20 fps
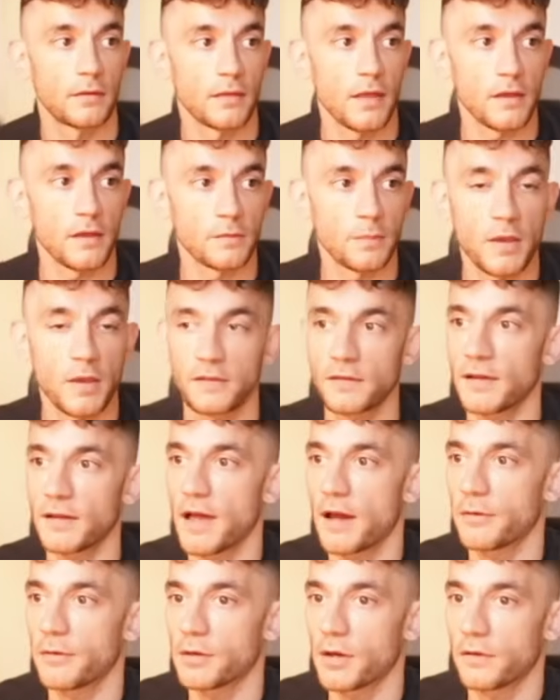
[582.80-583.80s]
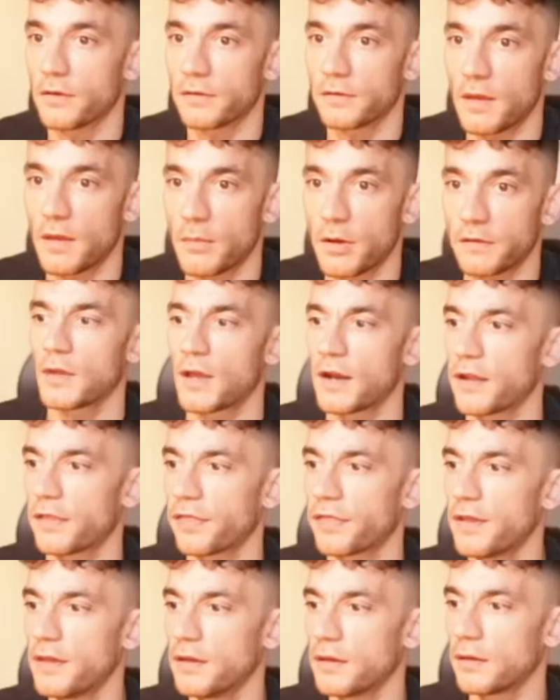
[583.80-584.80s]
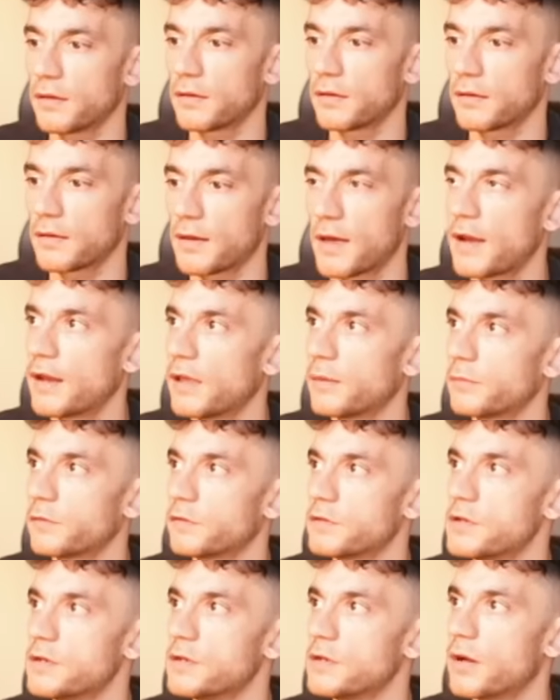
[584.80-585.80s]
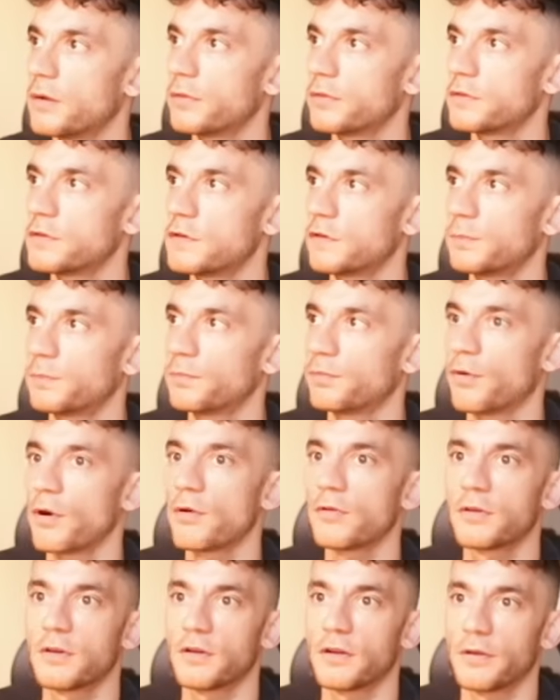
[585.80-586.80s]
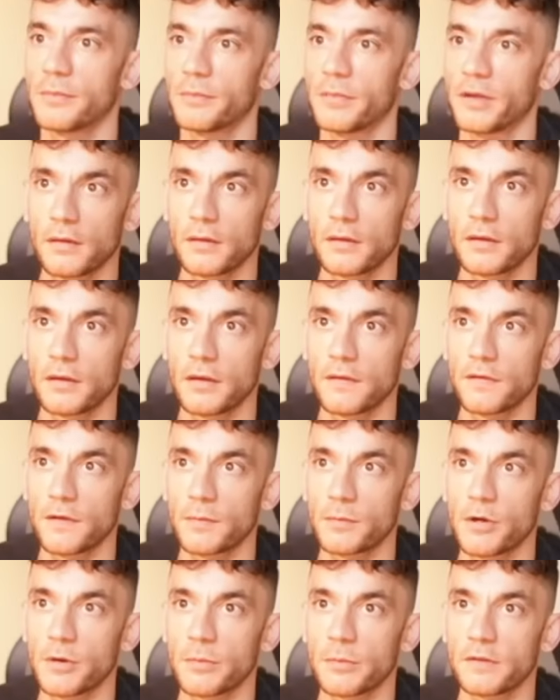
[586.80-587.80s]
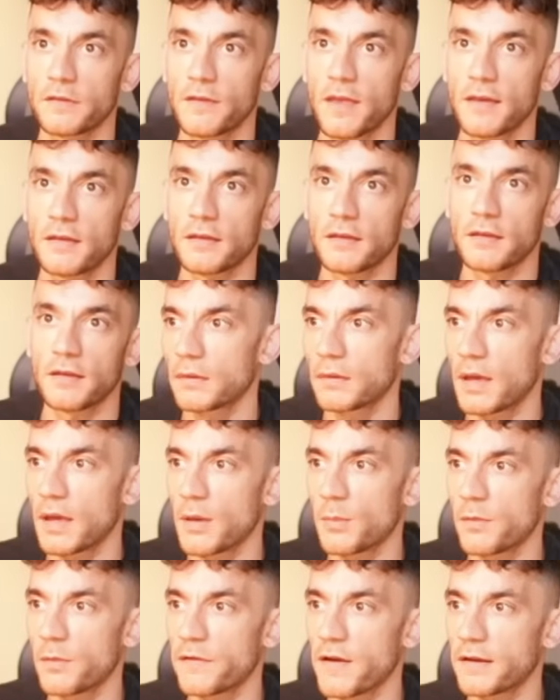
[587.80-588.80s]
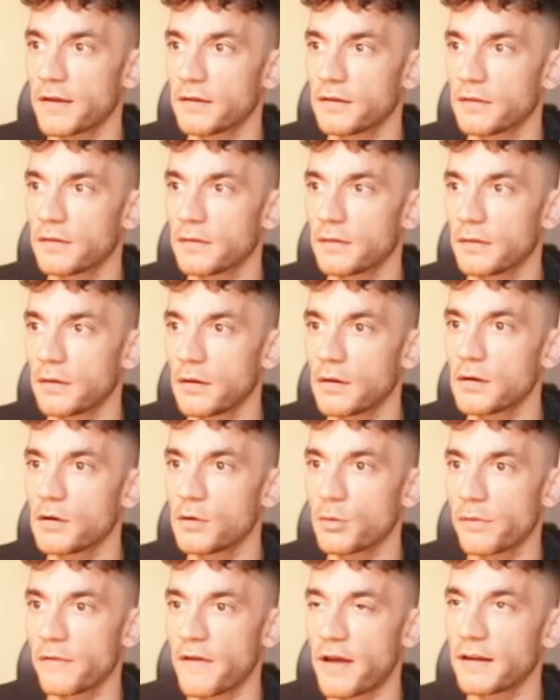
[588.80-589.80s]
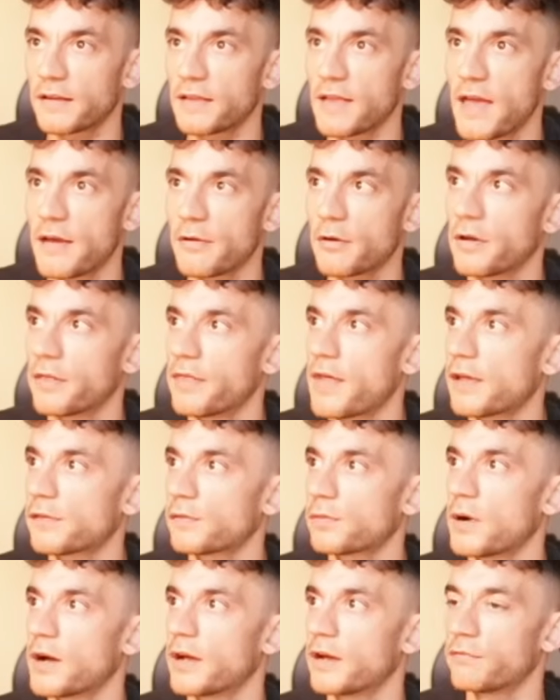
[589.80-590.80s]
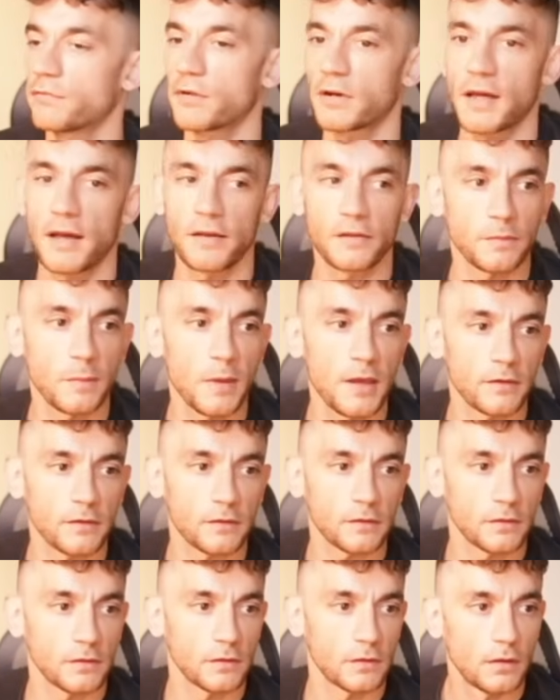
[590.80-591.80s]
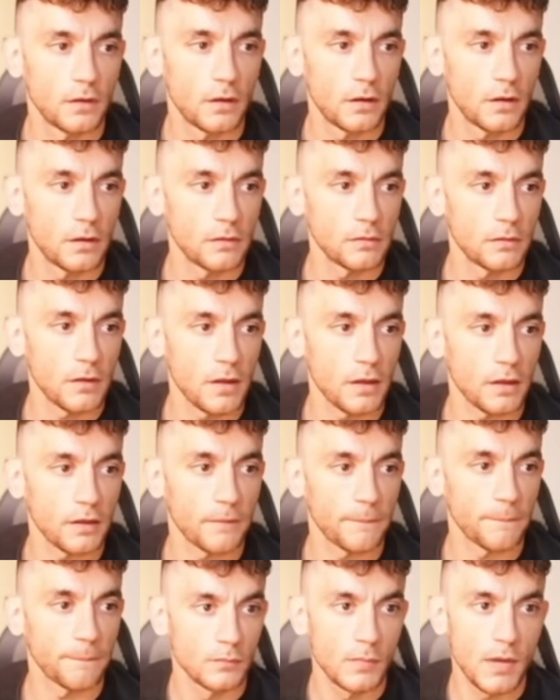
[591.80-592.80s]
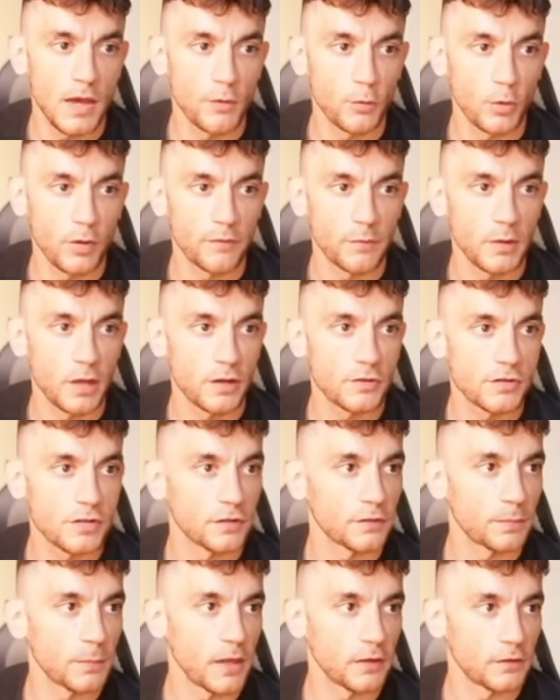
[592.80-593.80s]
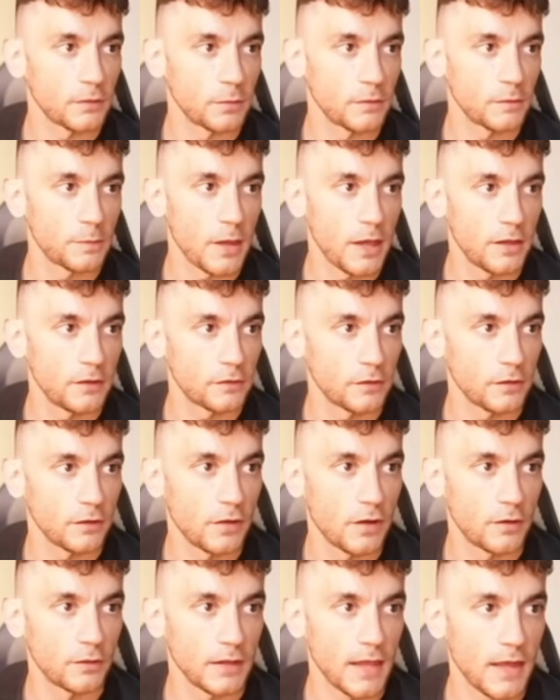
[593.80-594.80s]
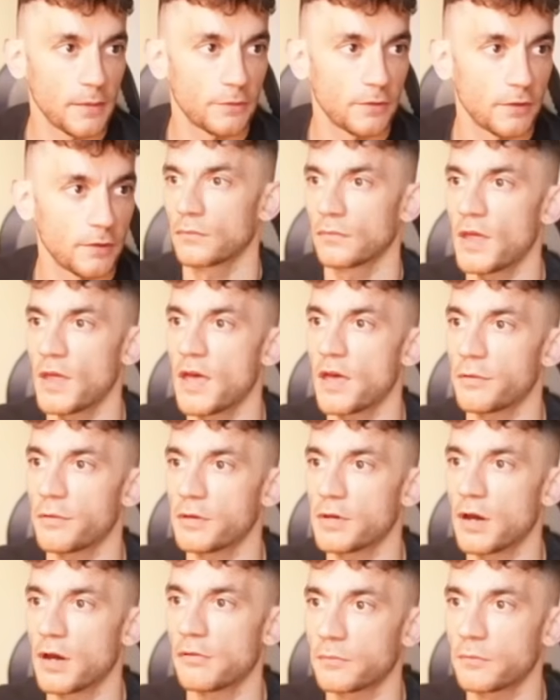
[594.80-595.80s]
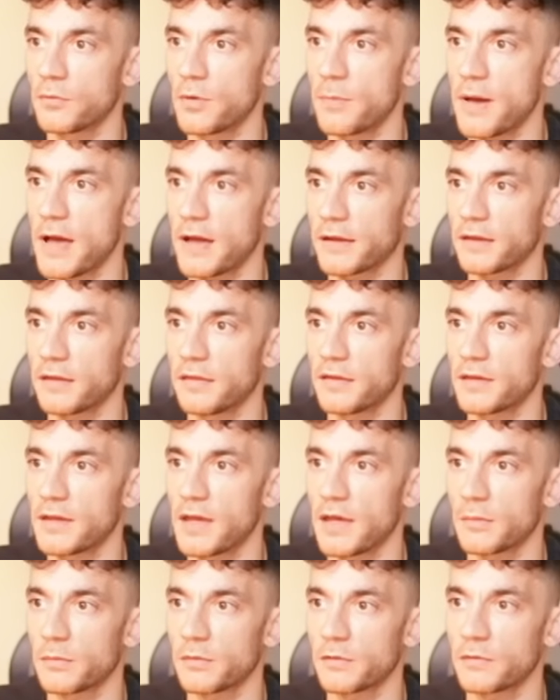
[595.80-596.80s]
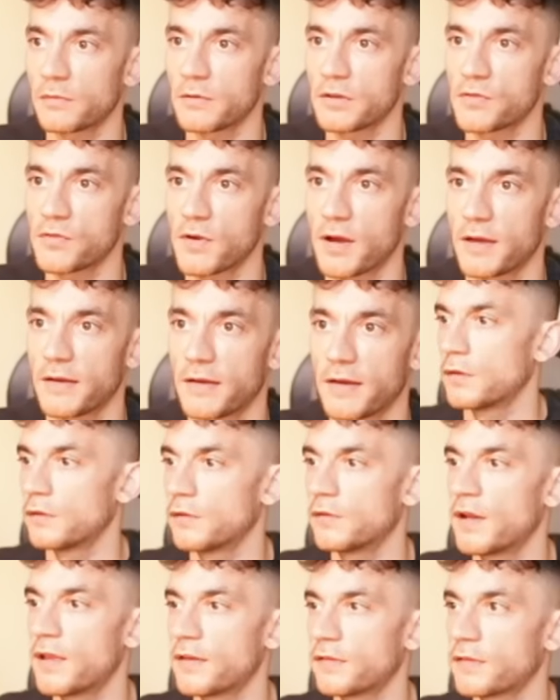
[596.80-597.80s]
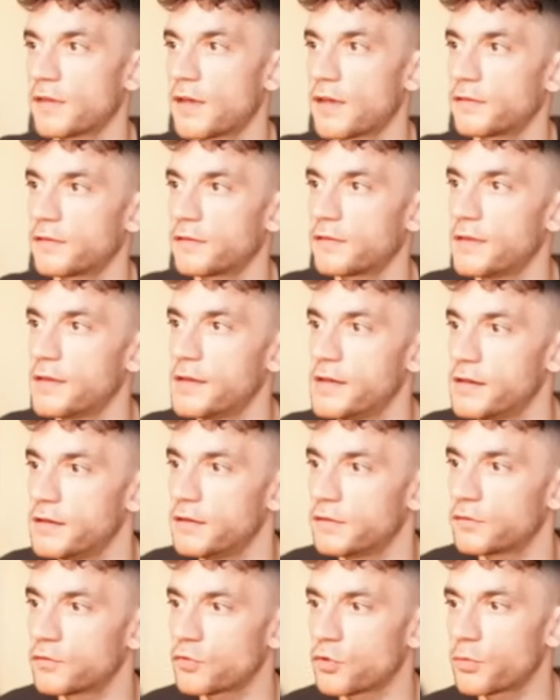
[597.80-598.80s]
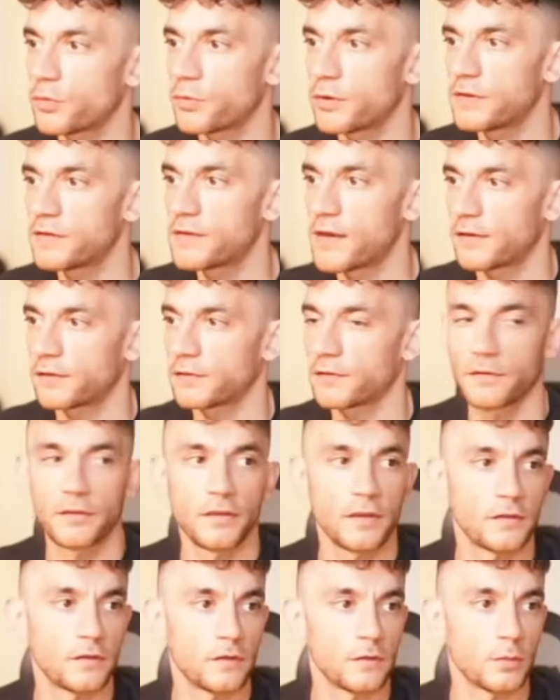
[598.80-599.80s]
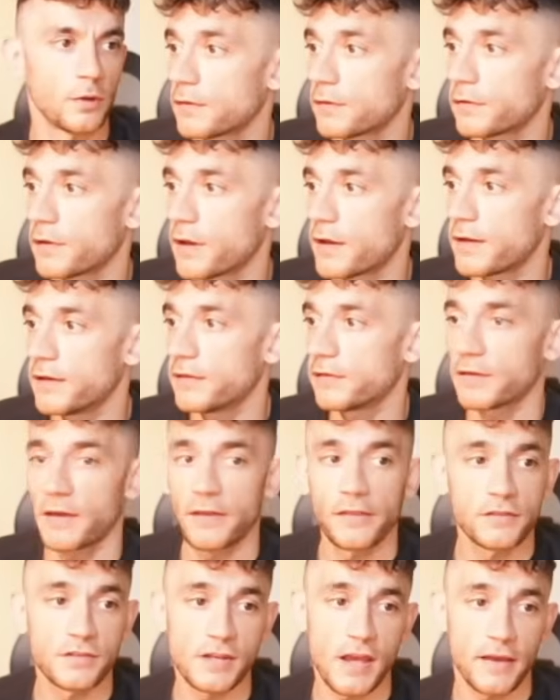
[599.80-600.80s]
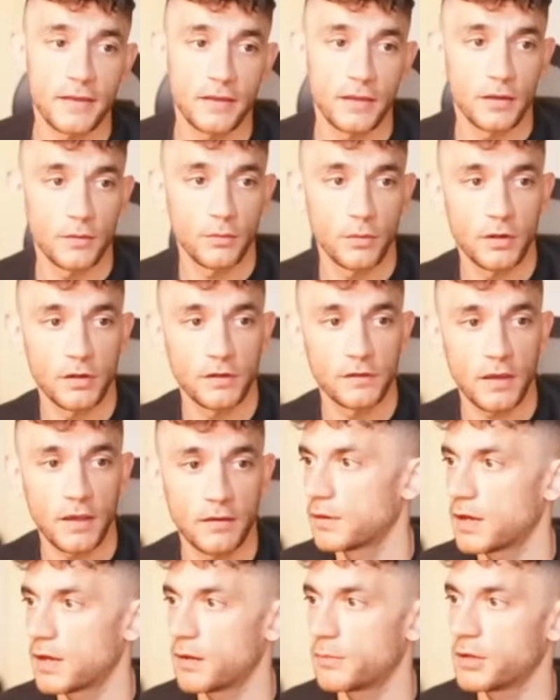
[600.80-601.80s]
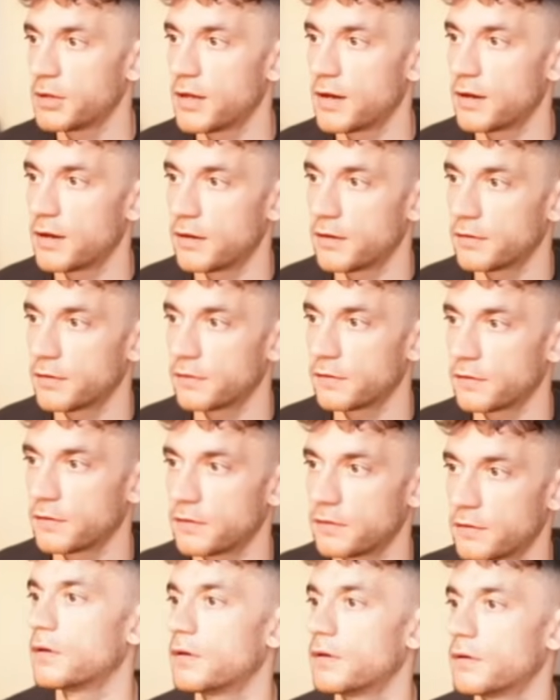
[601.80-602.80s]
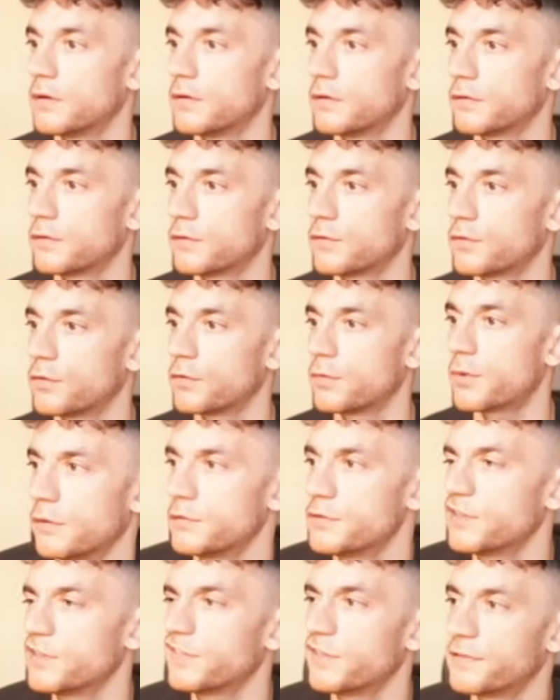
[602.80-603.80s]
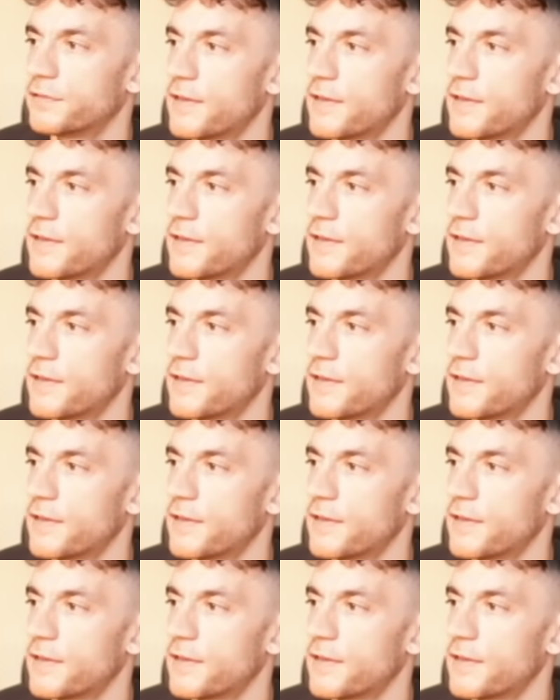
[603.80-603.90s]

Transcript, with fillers: that's basically how it goes step by step. And I think L M Studio is just broken on me, if I'm not mistaken. And we've had an, oh, we've had an error. That's why I've run out of space. All right. Bear with me, I'll just make some space on the old laptop. There we go, we're back in the game, it's retrying now. So let's test the strawberry test on this as well. So inside the chat here, we're gonna say how many hours in strawberry, just to